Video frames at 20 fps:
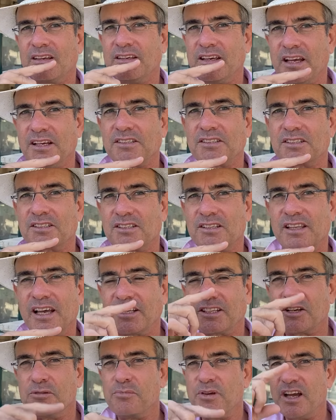Yes,
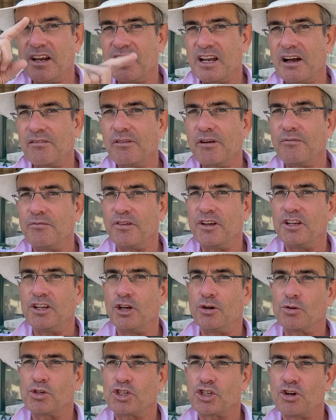that can be another
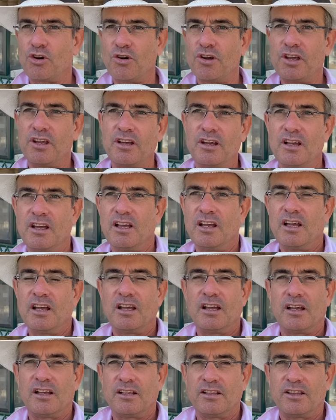video showing
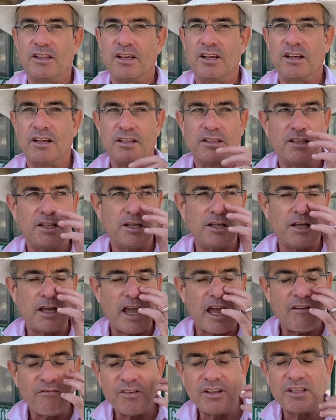the
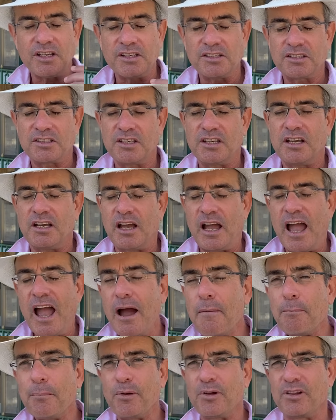evidence, the
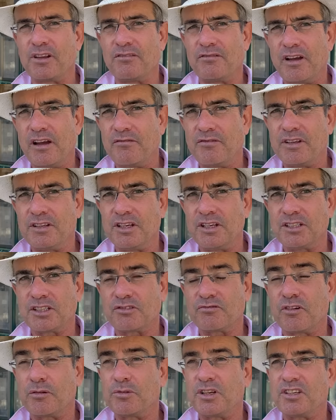ample of evidence
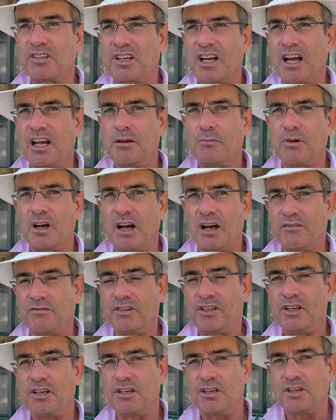from the time of
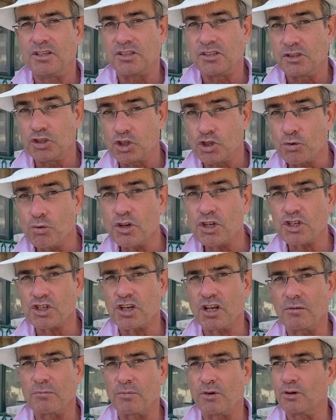the Jewish
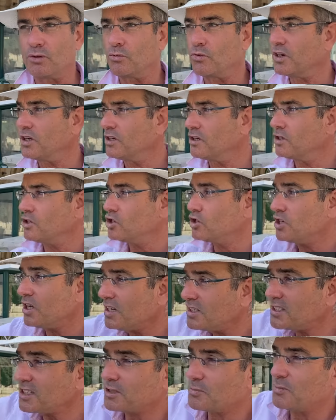temple, when
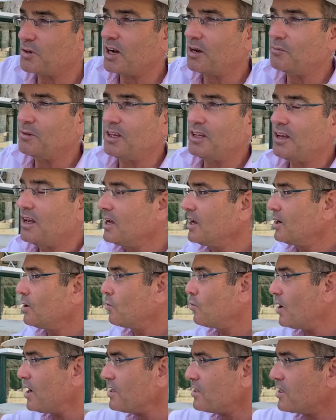Jesus probably
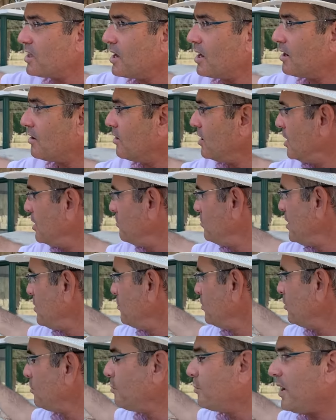went there and
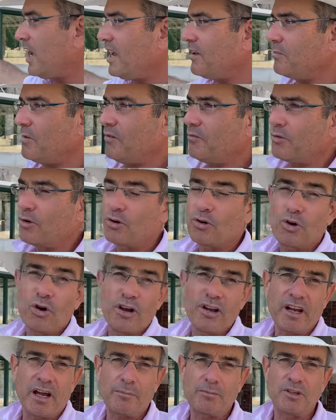people bathed before
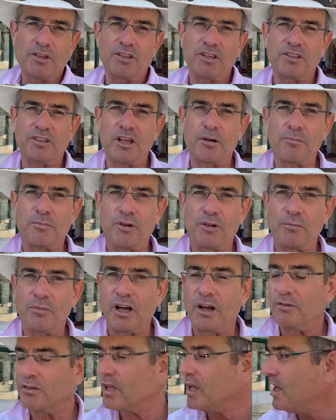going up to the Temple
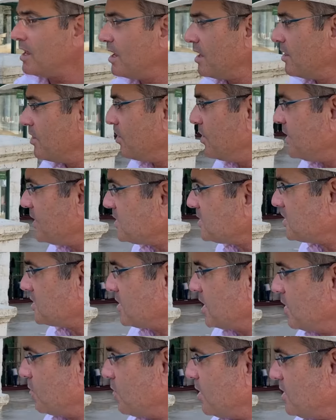Mount. This
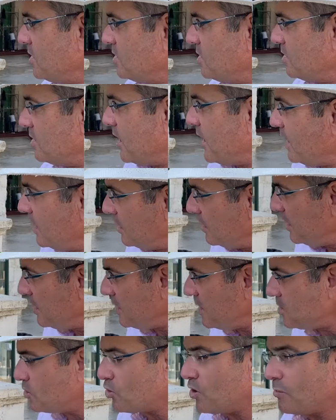stairway today
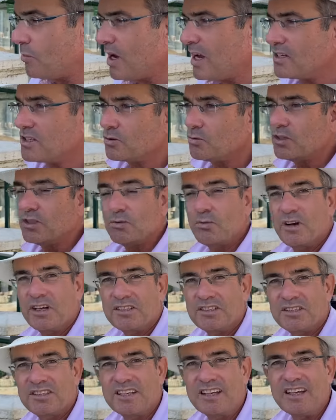leading to a mosque was
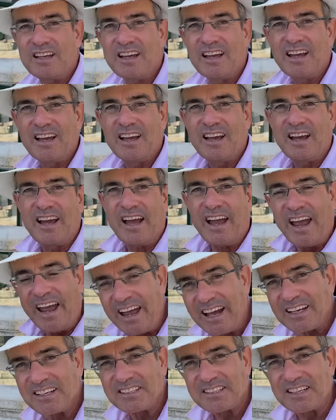once the
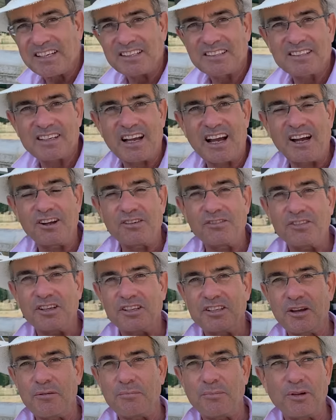exit out of the
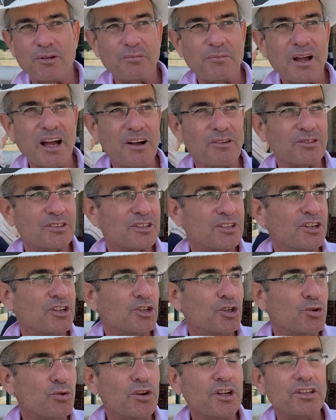Temple Mount
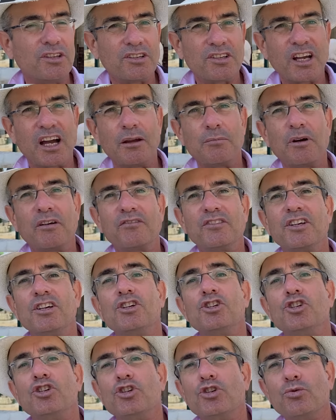during the time of
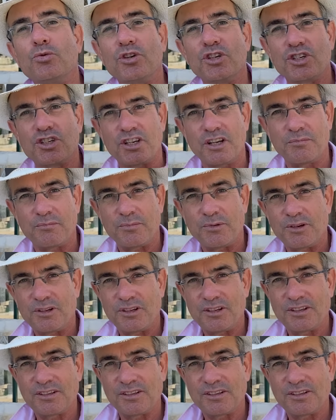the Jewish temple.